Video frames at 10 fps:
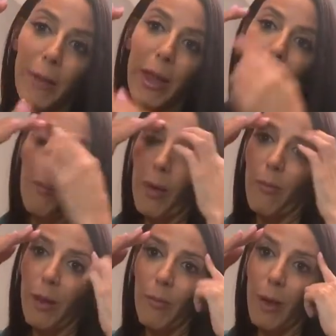but my
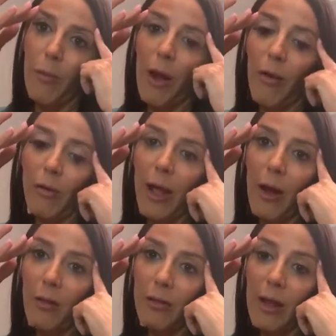brow hair is
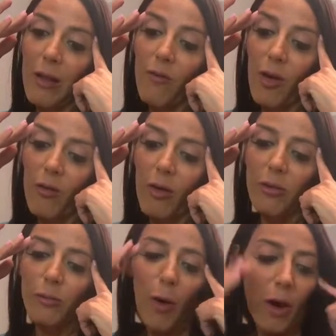getting very, very
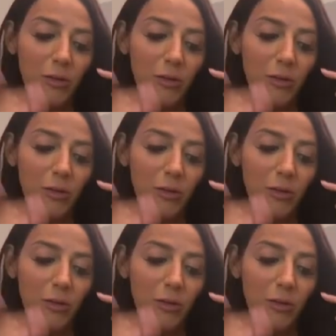sparse.